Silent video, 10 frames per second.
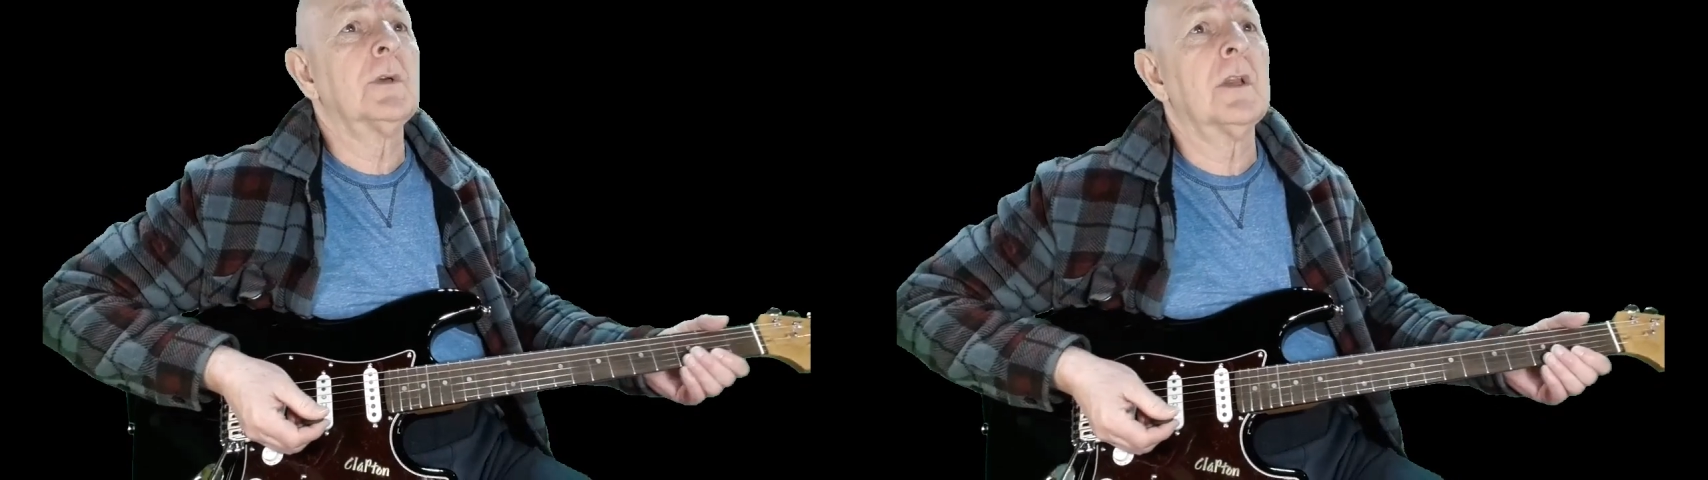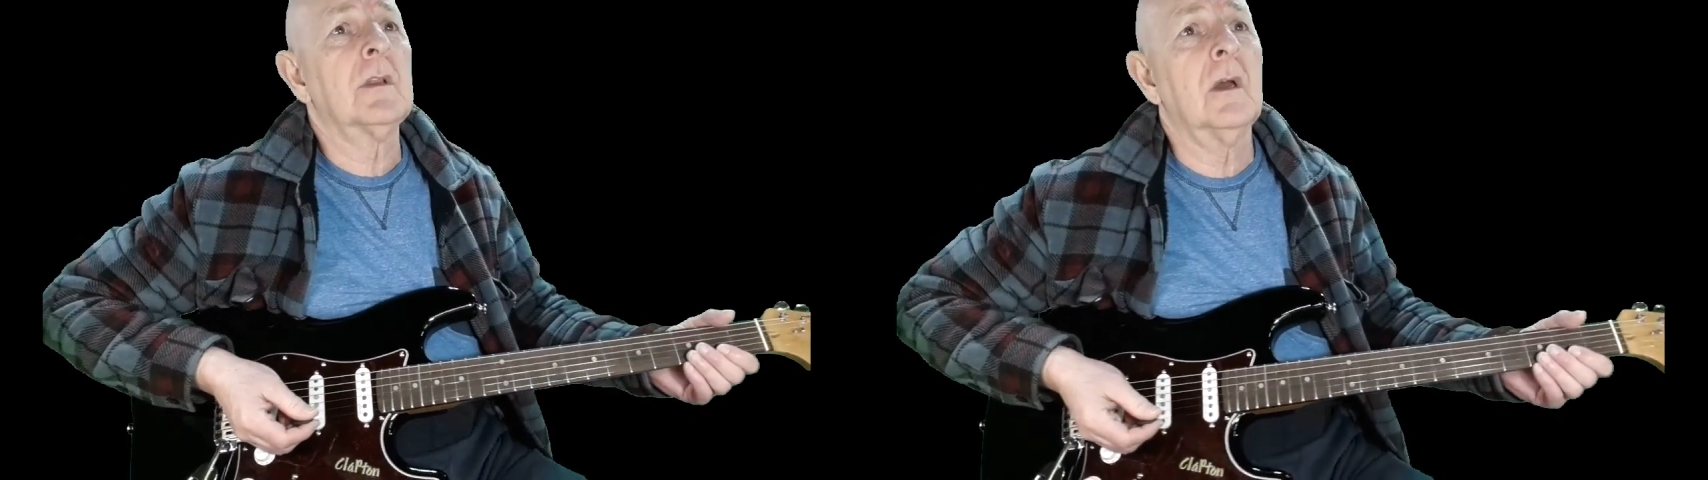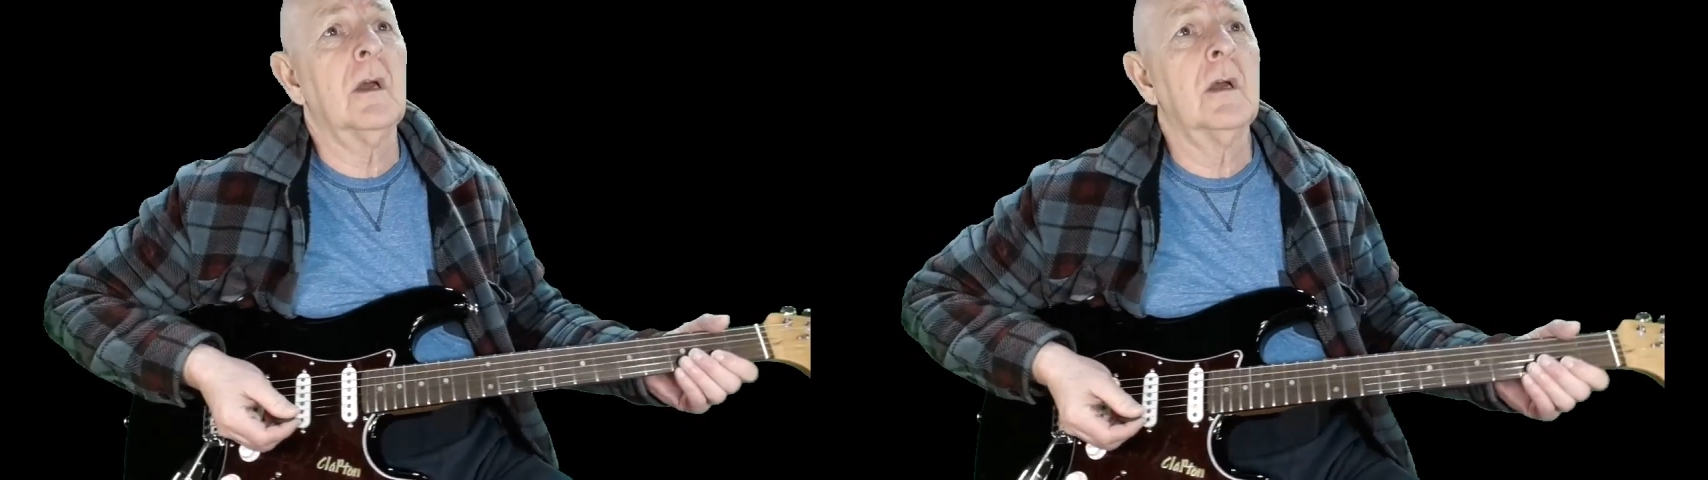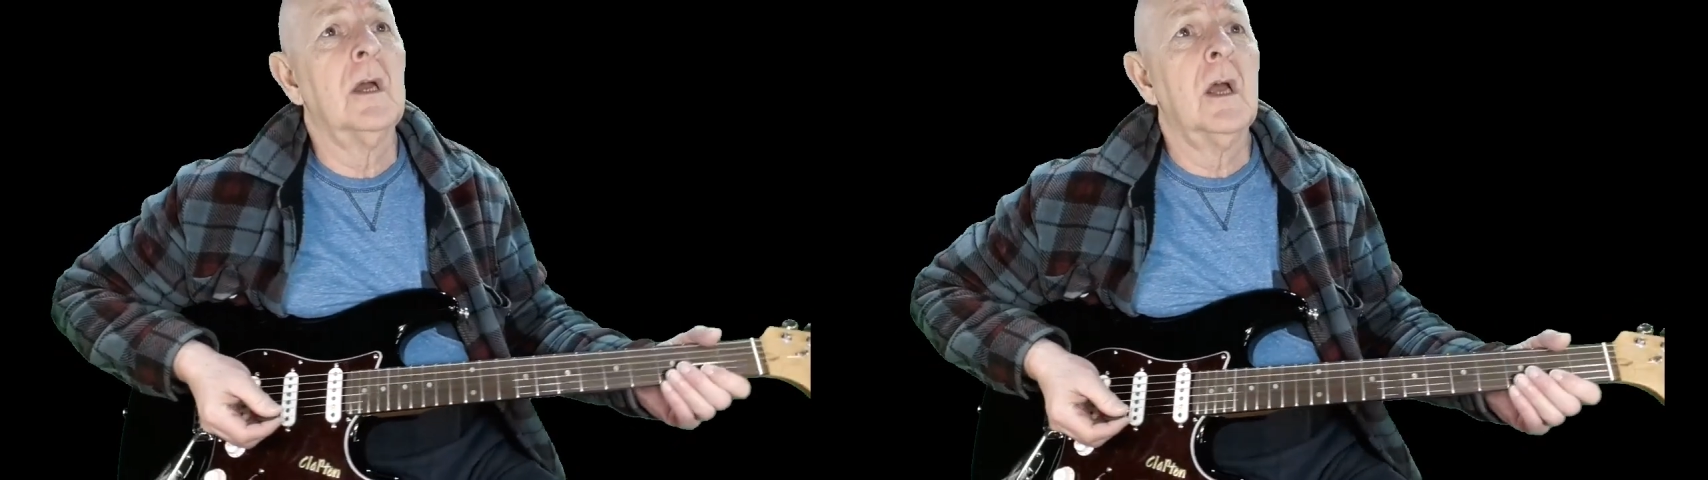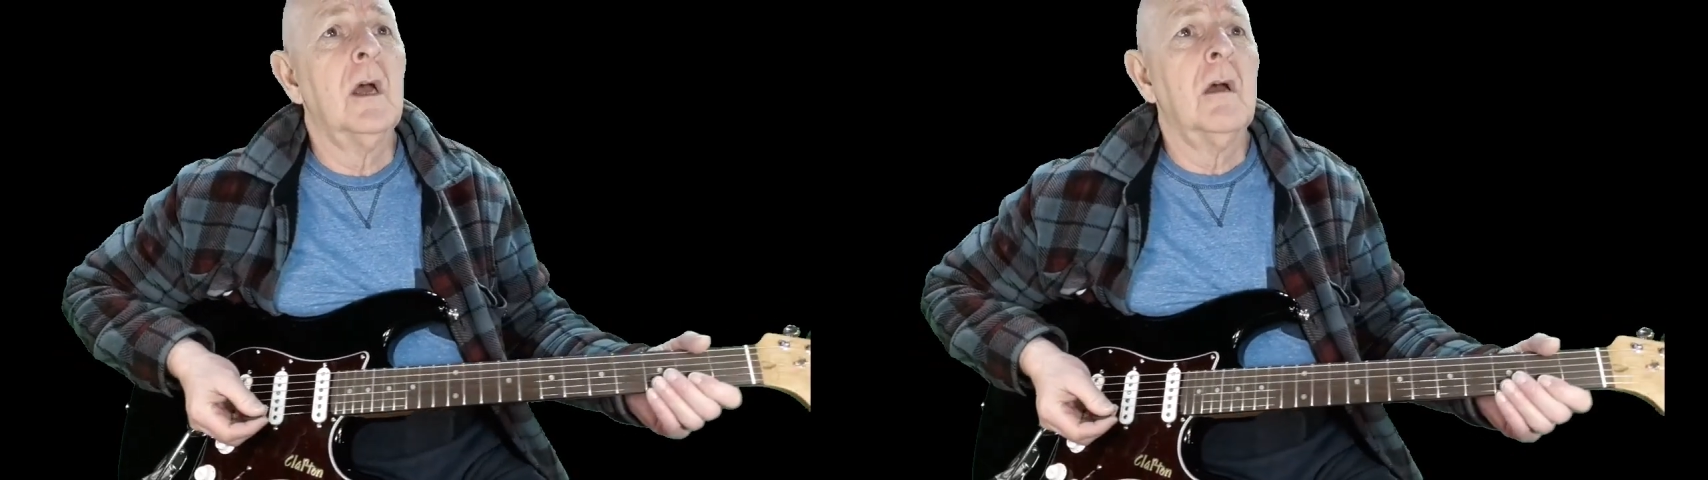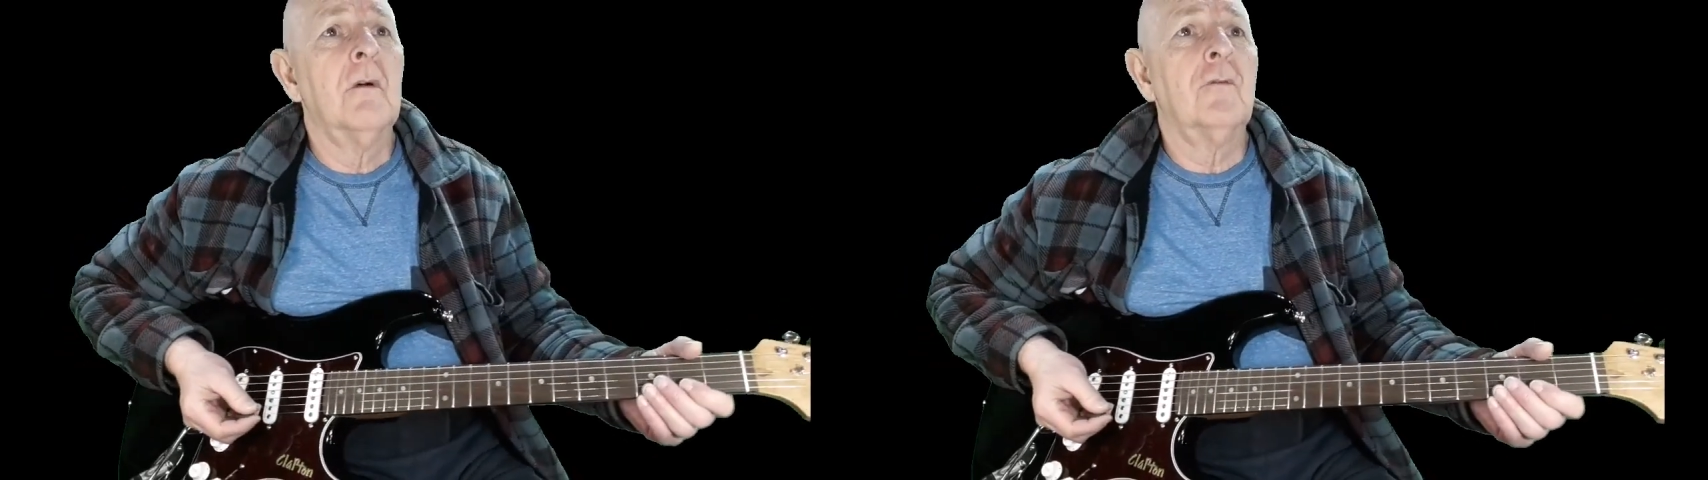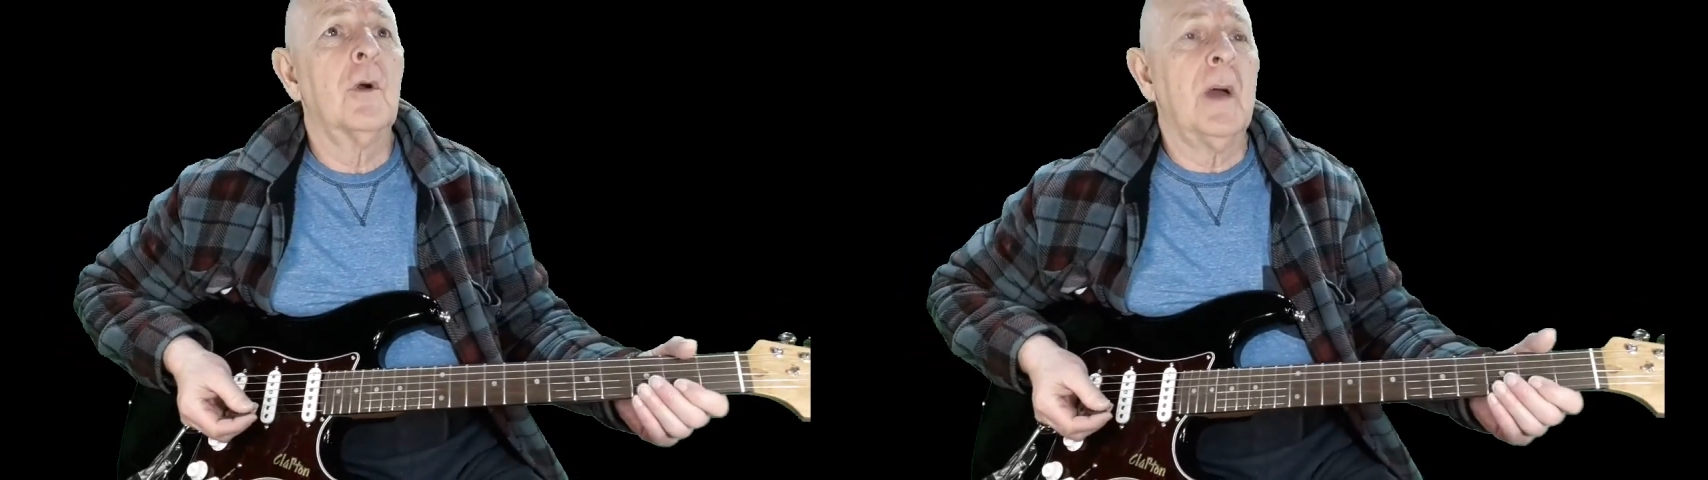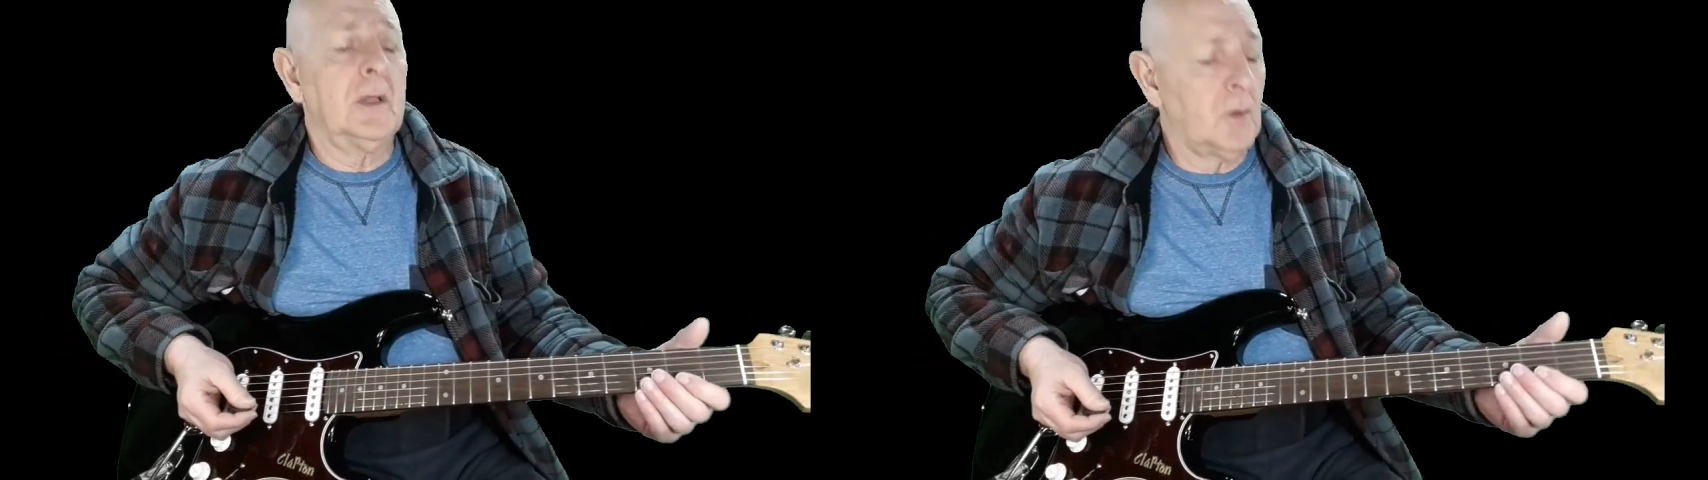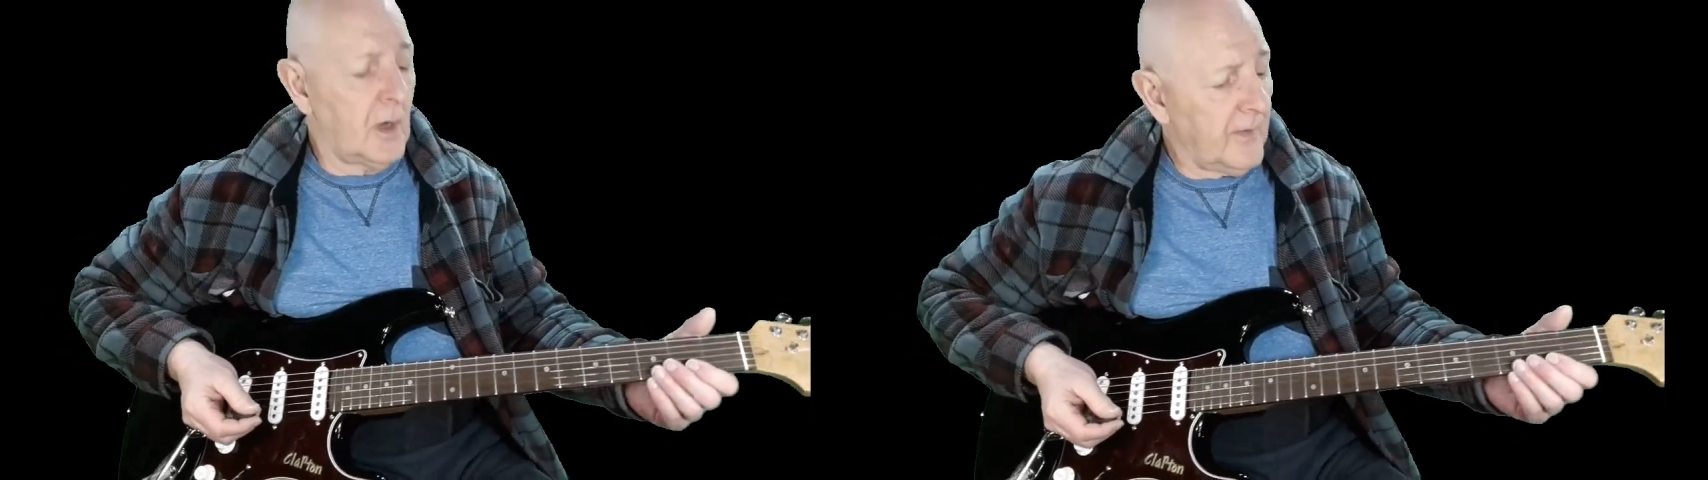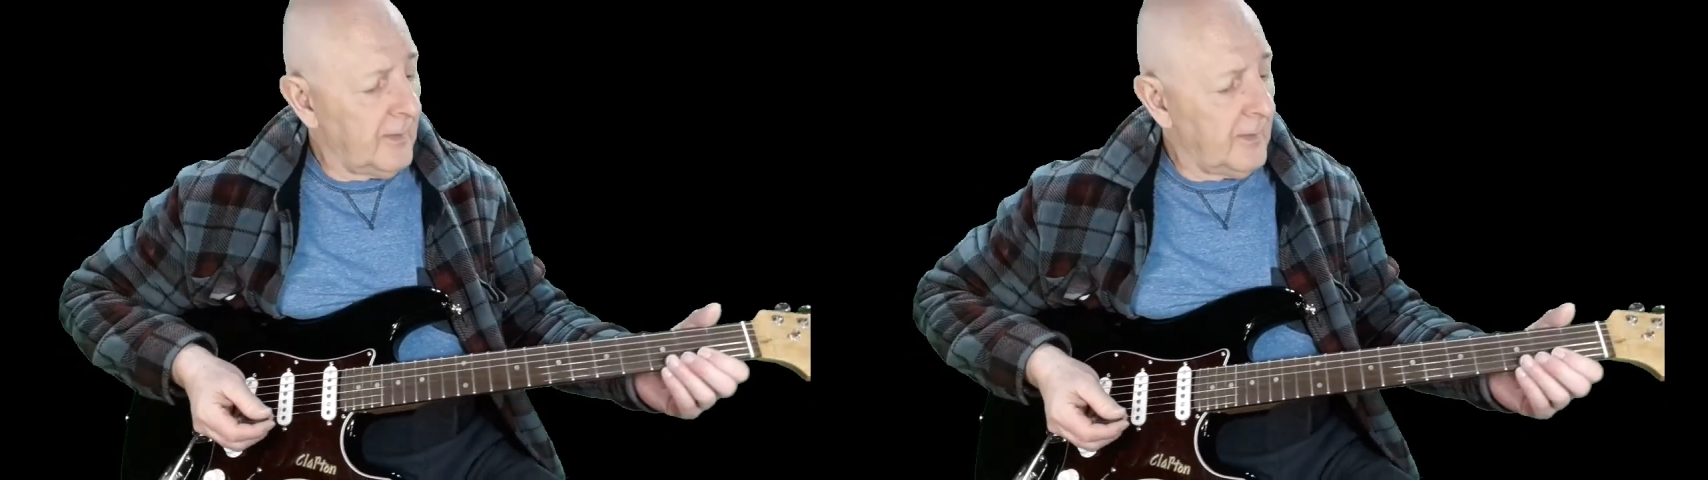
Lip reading: with a 4x12